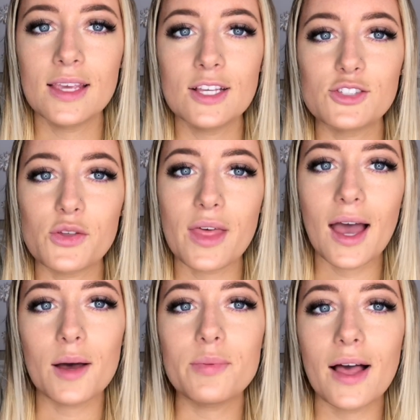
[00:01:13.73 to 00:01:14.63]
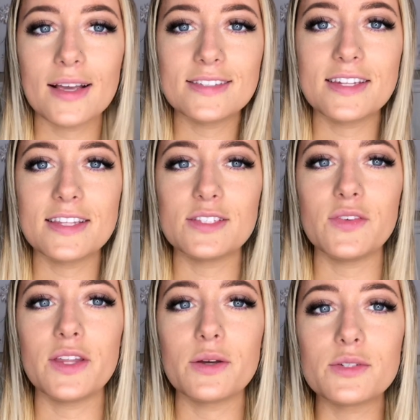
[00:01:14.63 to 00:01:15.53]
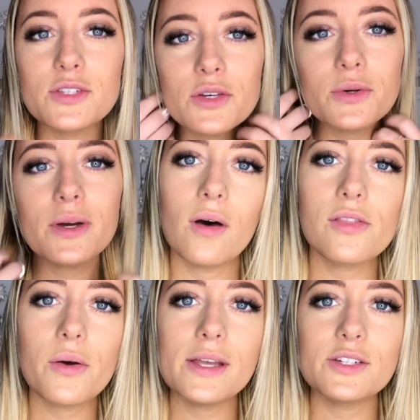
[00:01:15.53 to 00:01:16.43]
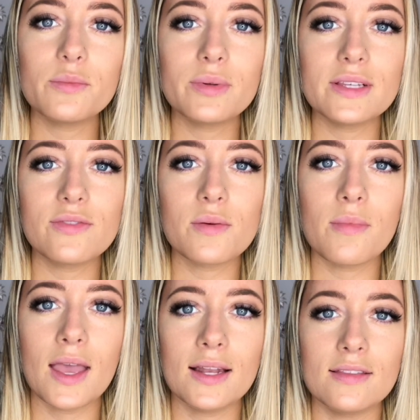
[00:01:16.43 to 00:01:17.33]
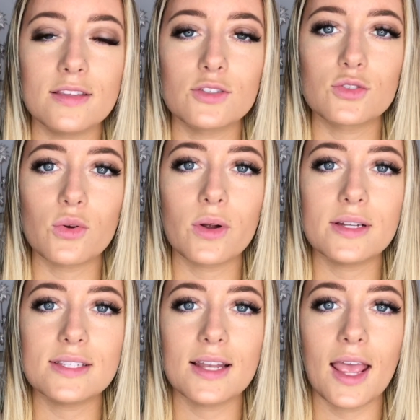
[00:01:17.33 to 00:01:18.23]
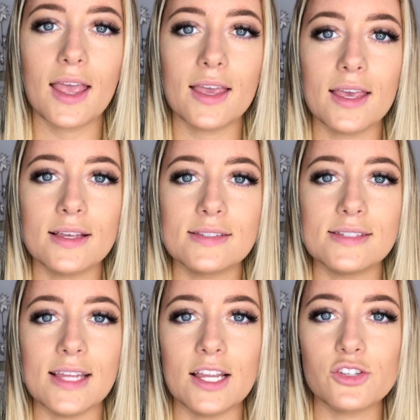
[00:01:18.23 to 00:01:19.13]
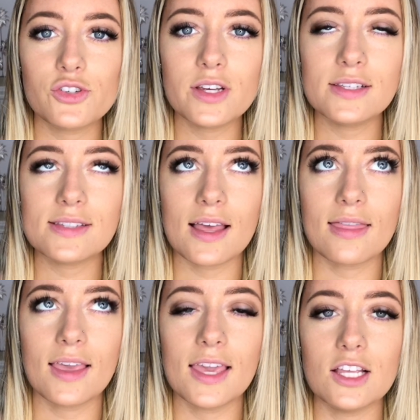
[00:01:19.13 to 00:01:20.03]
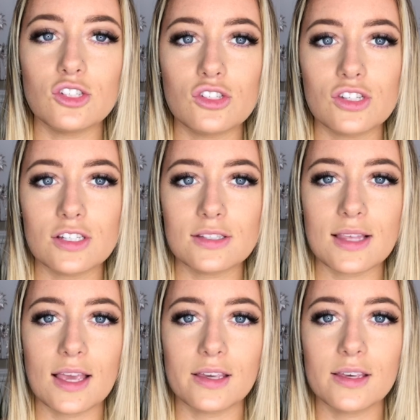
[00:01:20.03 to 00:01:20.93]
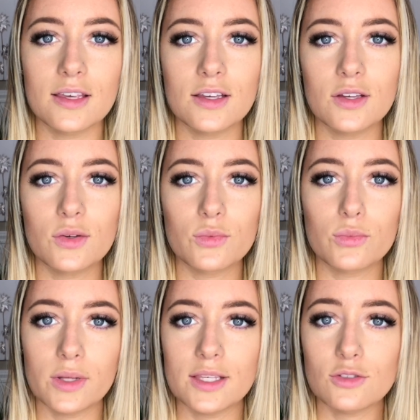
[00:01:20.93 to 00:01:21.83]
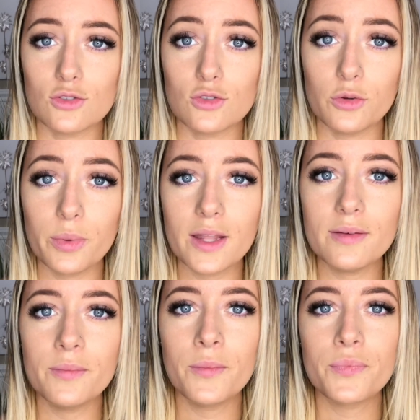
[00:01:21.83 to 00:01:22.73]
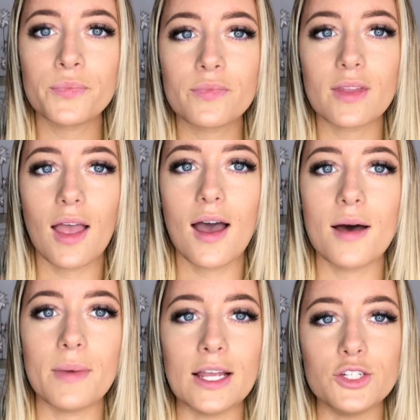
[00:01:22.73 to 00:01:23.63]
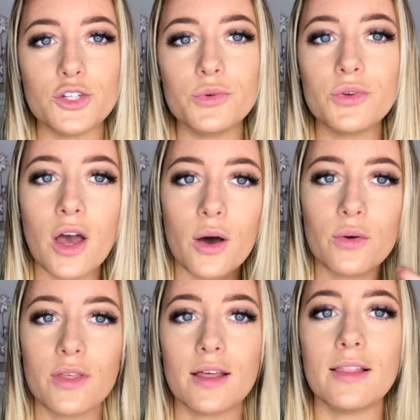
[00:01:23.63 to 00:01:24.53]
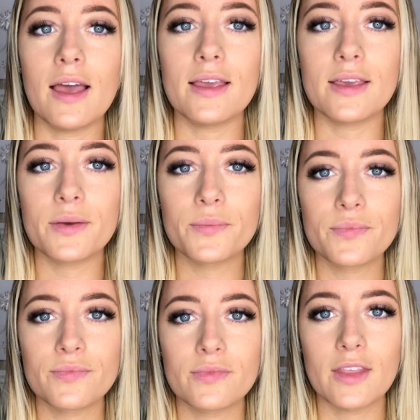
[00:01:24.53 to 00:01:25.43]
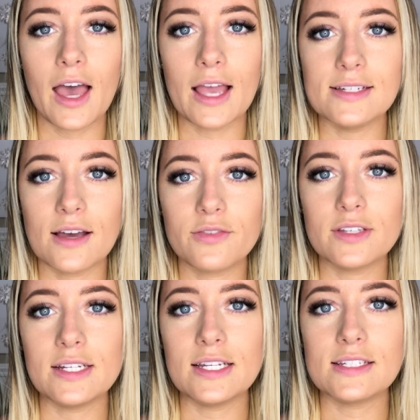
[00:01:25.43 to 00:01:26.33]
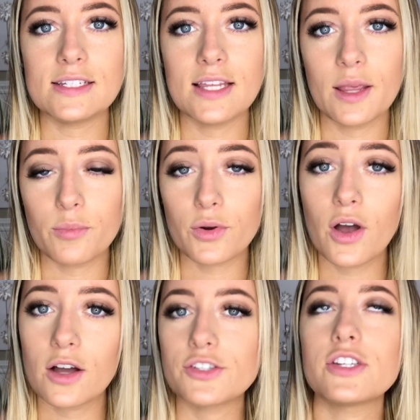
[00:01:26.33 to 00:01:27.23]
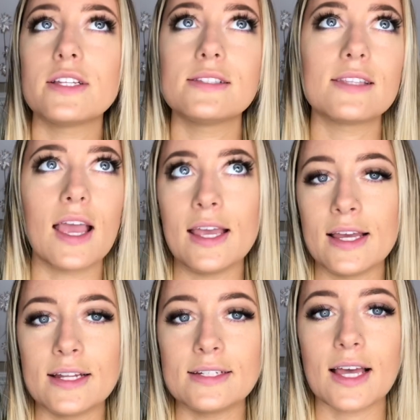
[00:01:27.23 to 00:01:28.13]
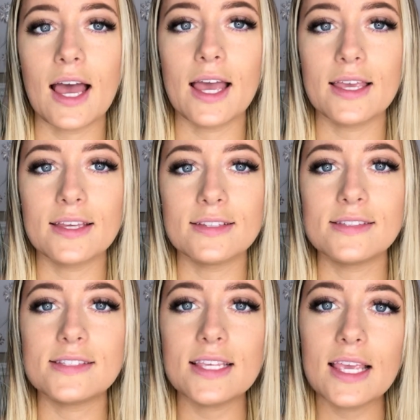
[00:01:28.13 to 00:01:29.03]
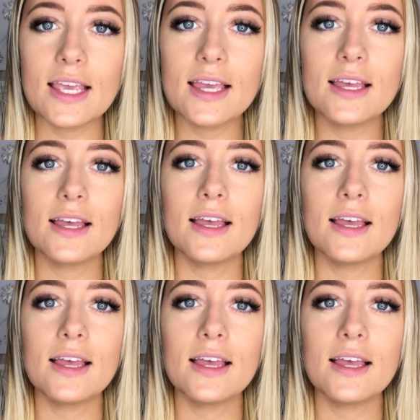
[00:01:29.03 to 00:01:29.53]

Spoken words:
So that applies to this video too. Although I don't believe the man in this story today is dangerous, I think he's just like really stupid. I do know that like I definitely need to take precautions, and I can see